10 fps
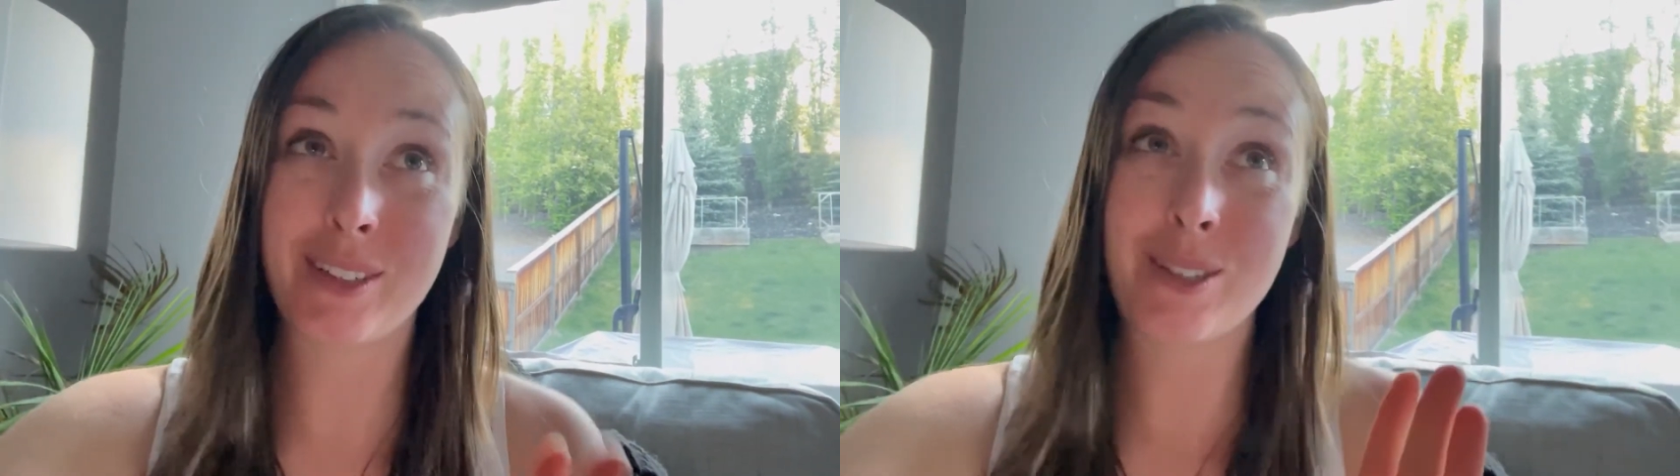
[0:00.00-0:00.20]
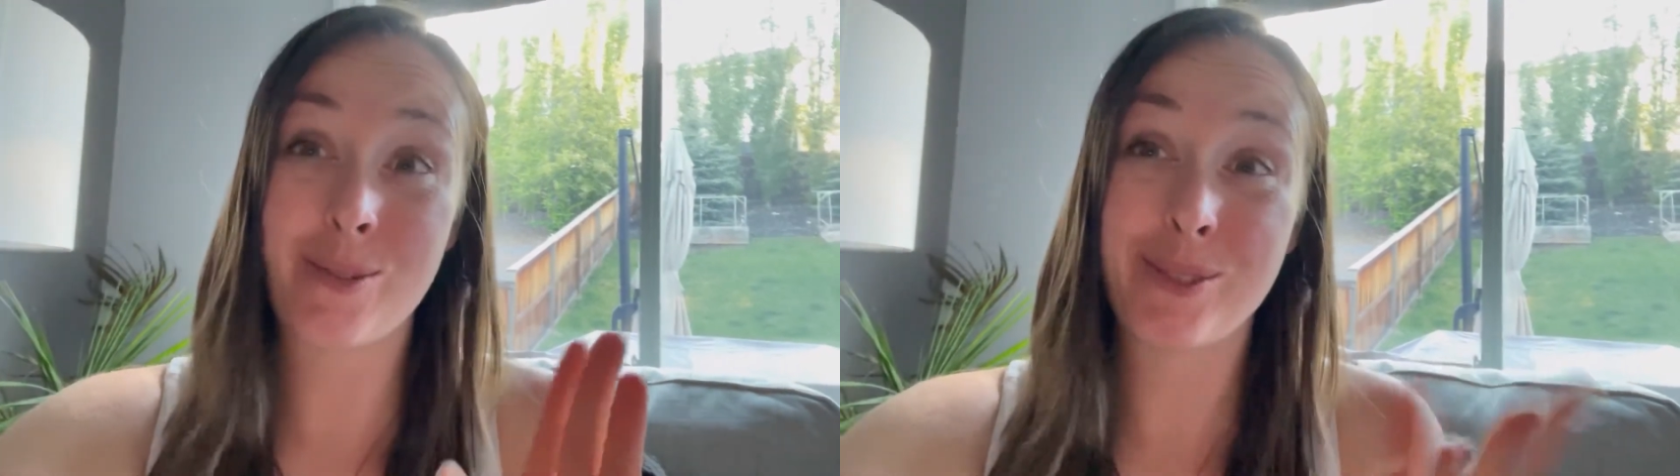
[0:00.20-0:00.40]

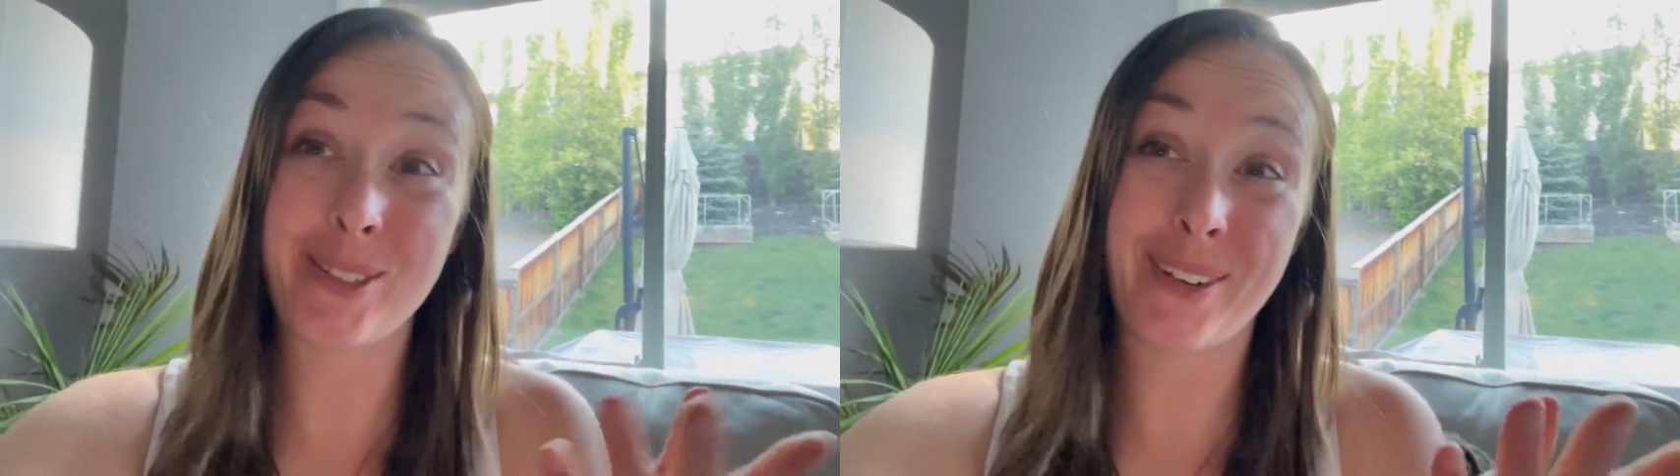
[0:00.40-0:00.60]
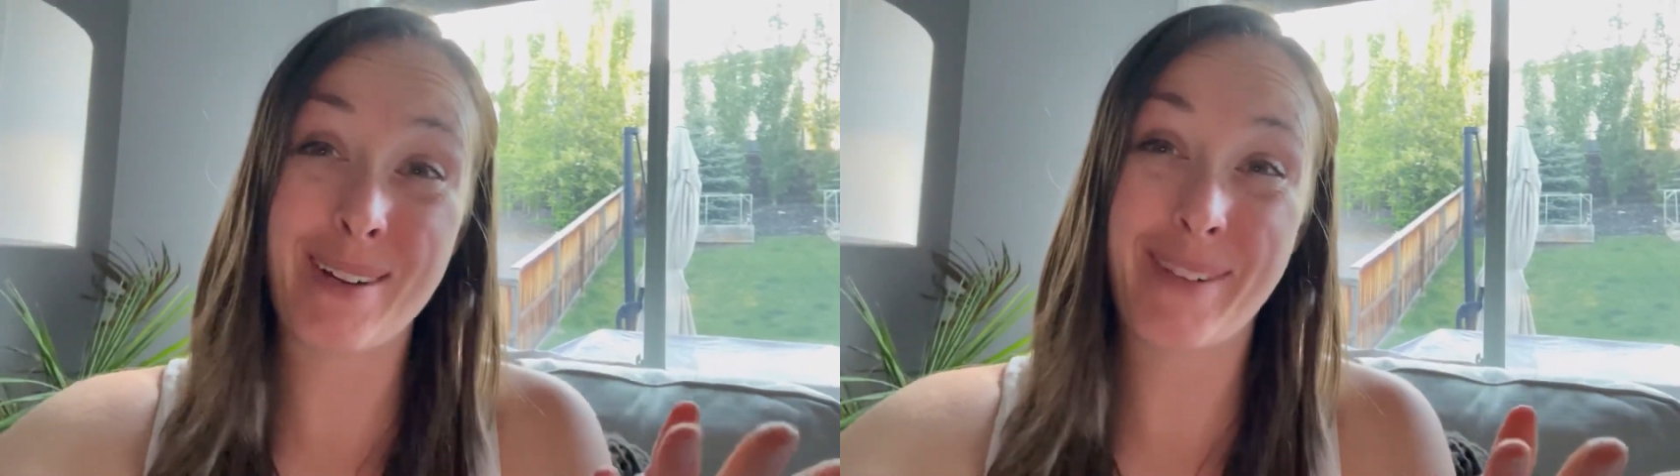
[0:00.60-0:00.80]
So
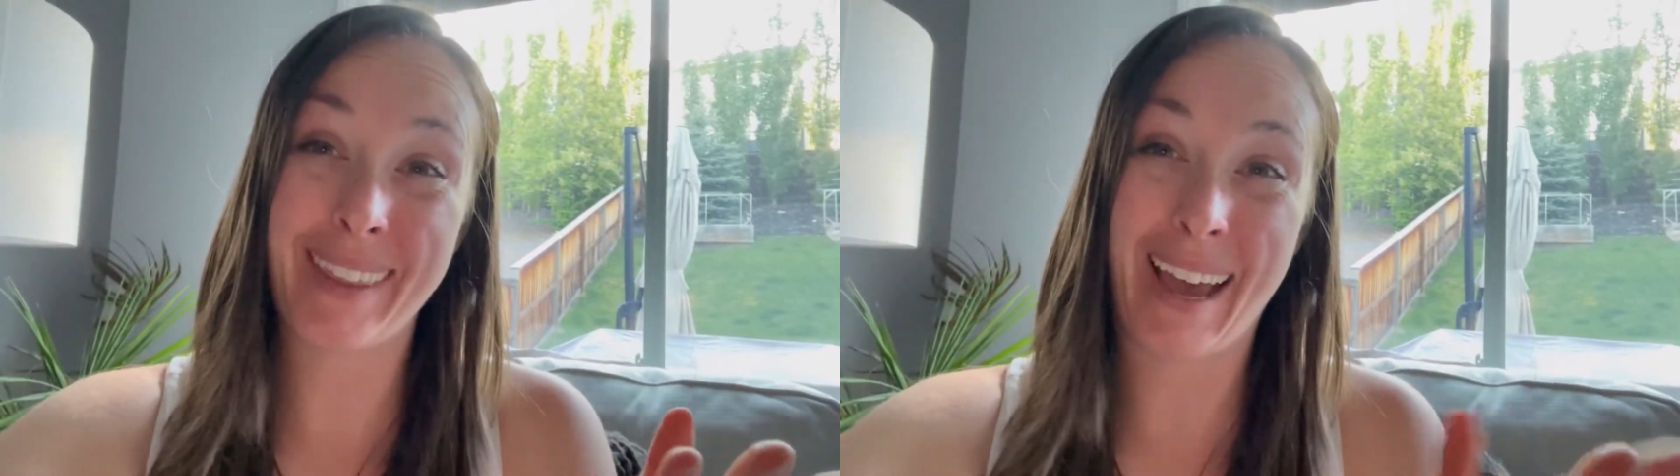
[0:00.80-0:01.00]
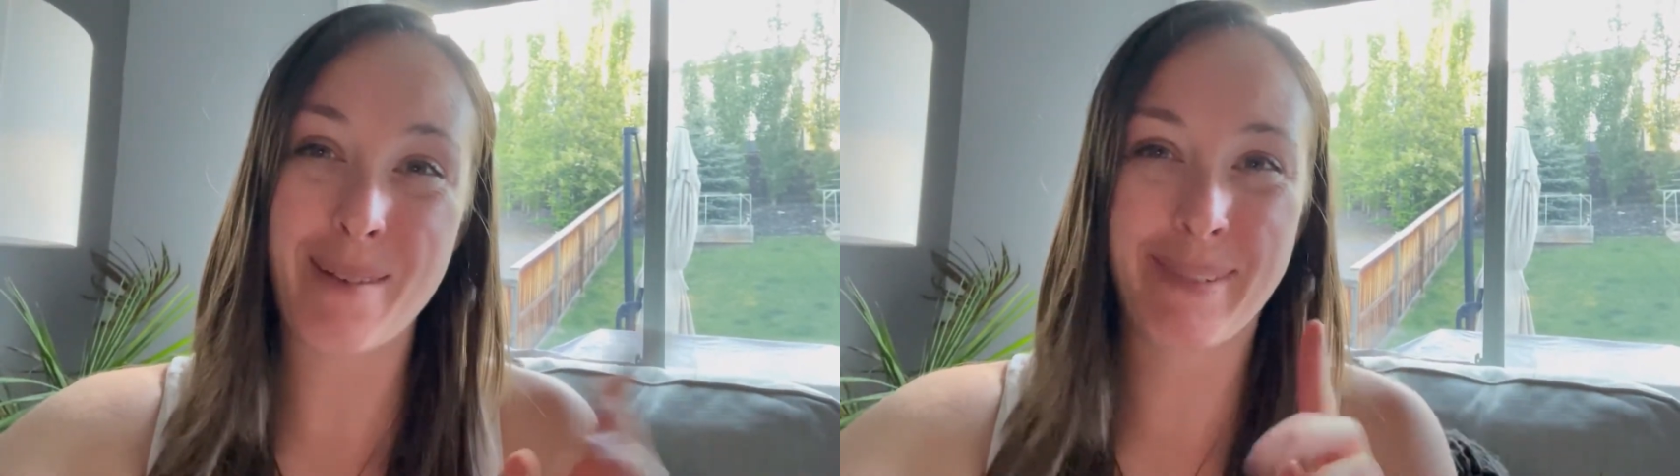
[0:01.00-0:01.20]
sorry
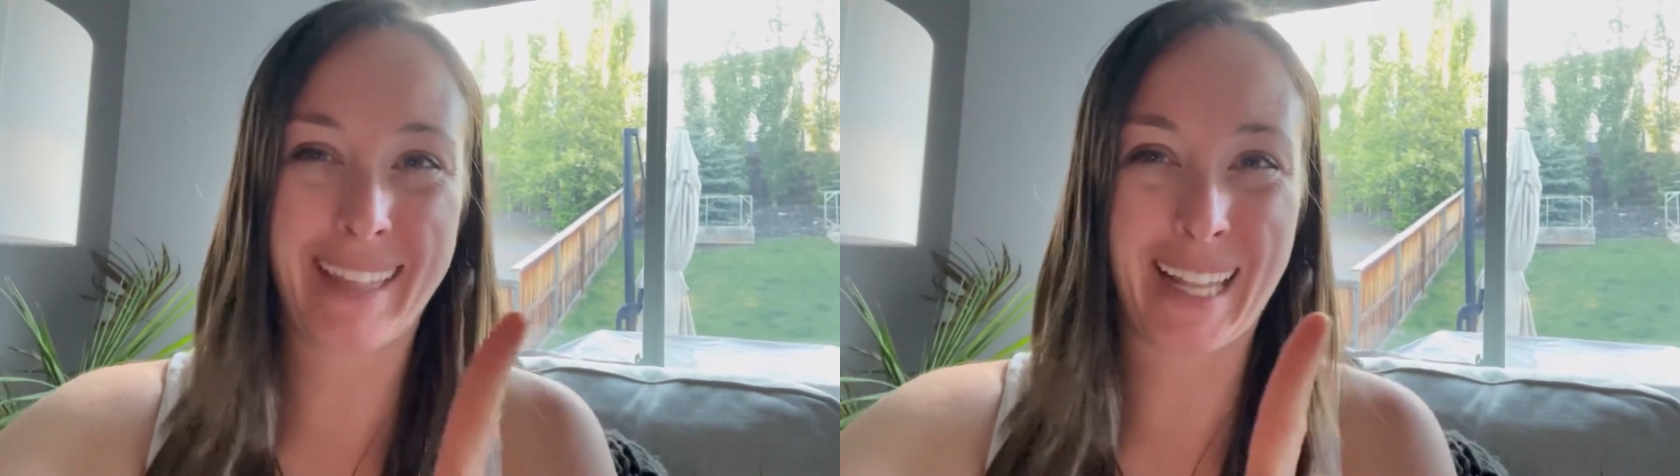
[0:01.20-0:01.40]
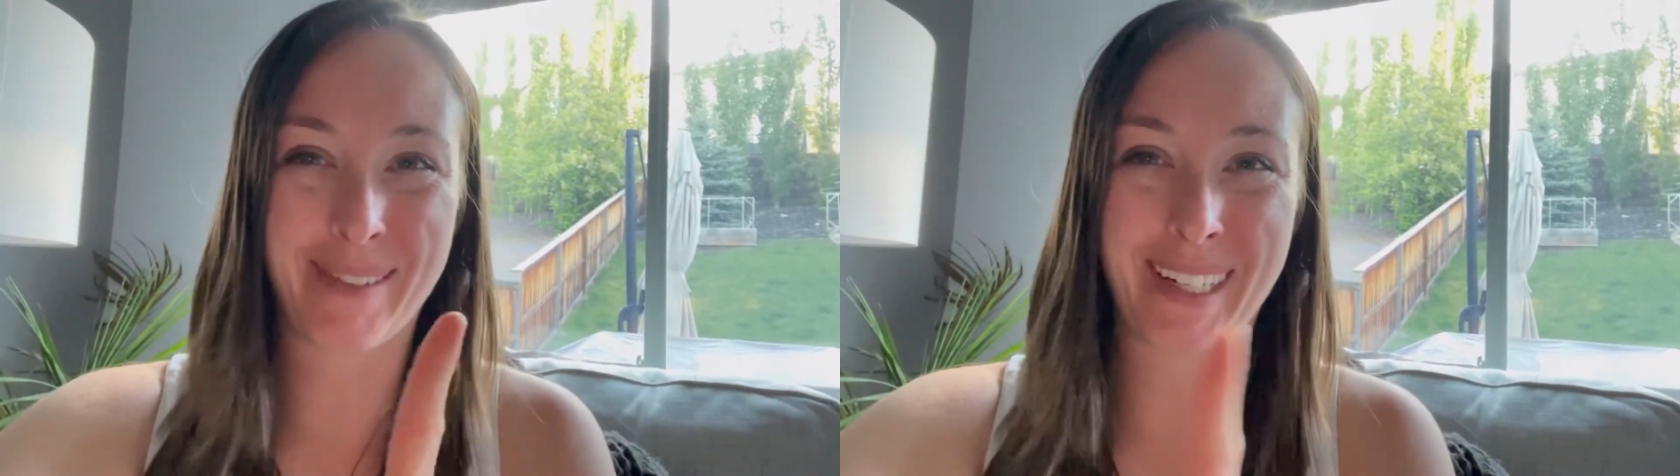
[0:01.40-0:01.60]
about that,
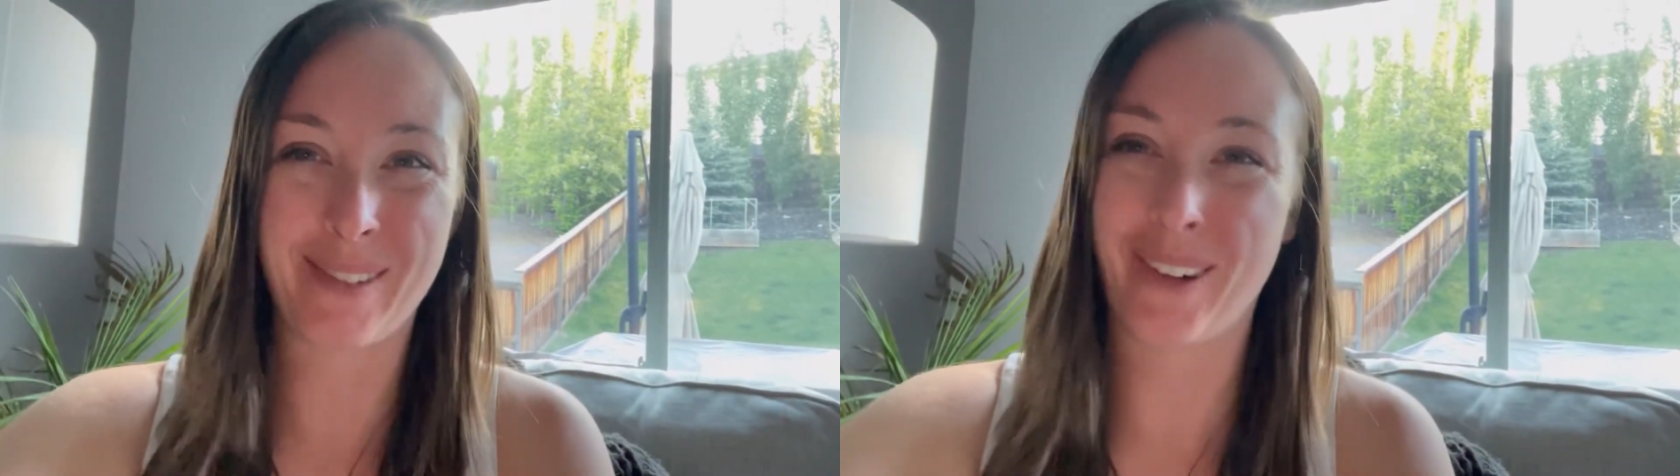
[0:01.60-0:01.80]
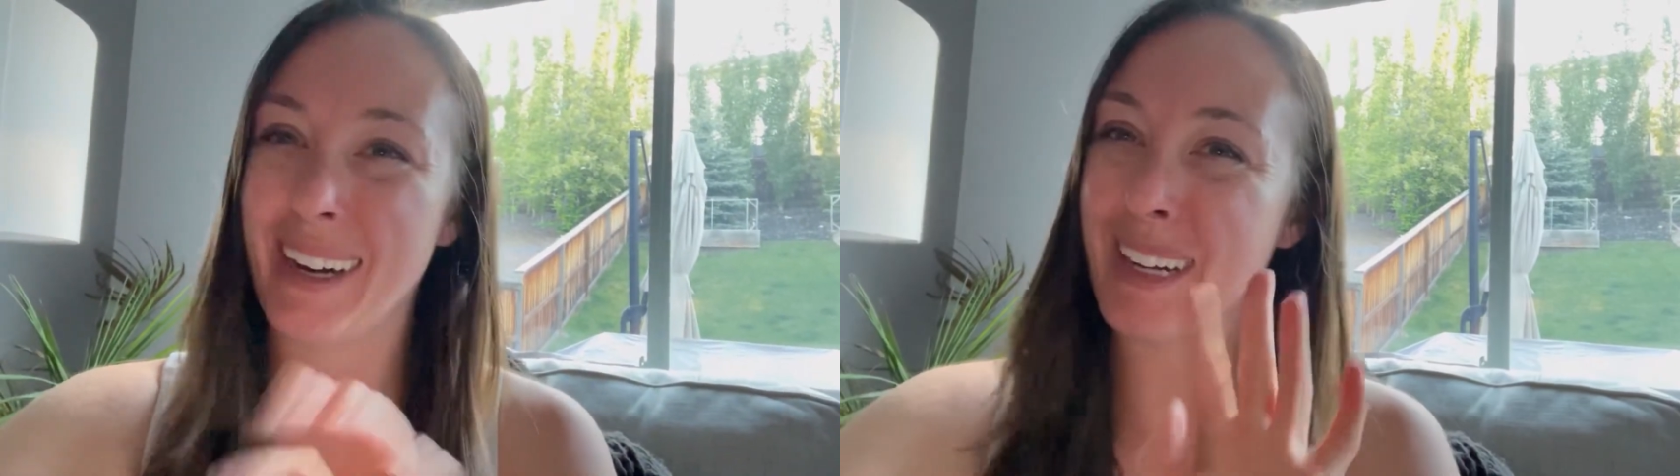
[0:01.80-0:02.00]
but that's what
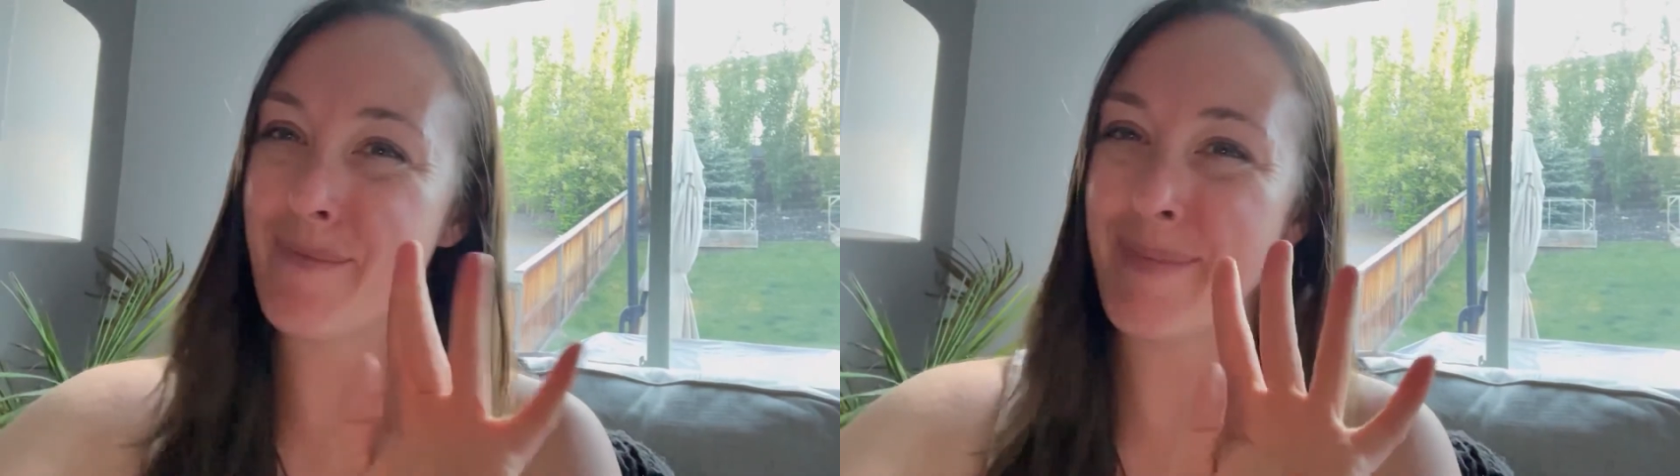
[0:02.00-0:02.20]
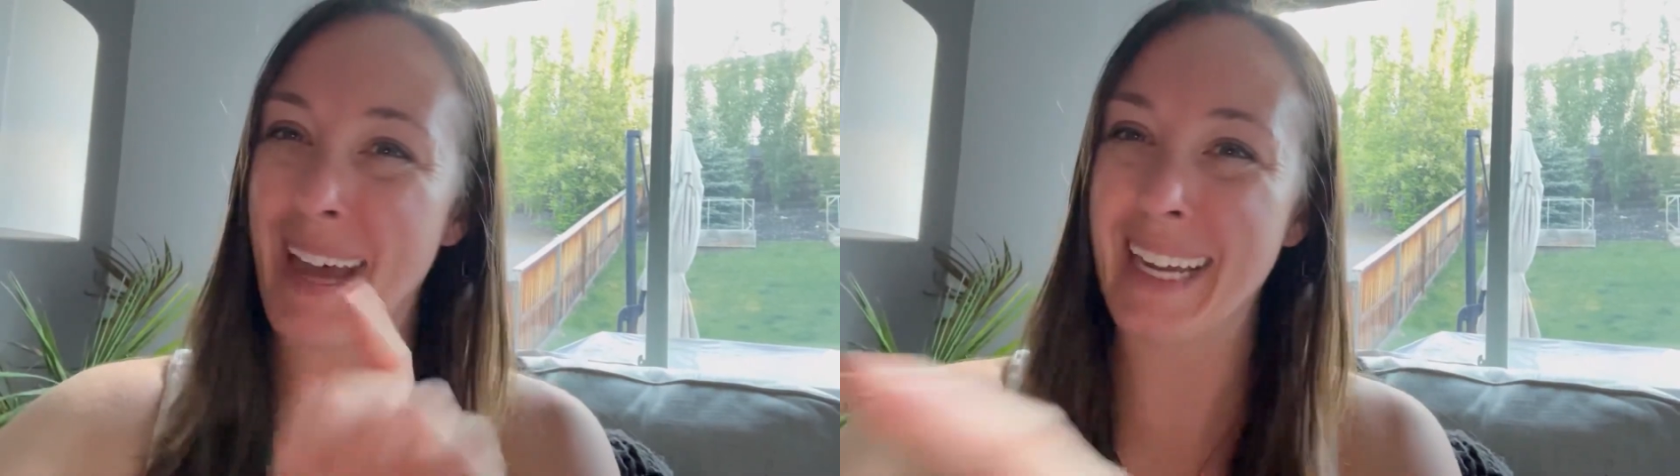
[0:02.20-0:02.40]
it's for.
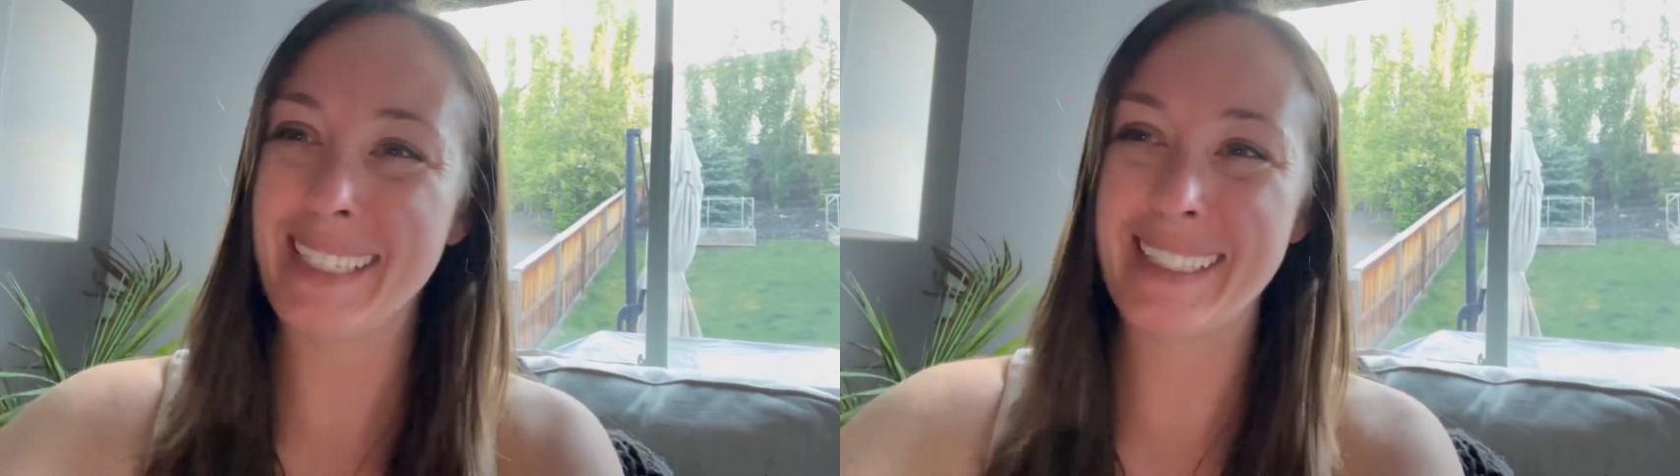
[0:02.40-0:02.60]
Bye.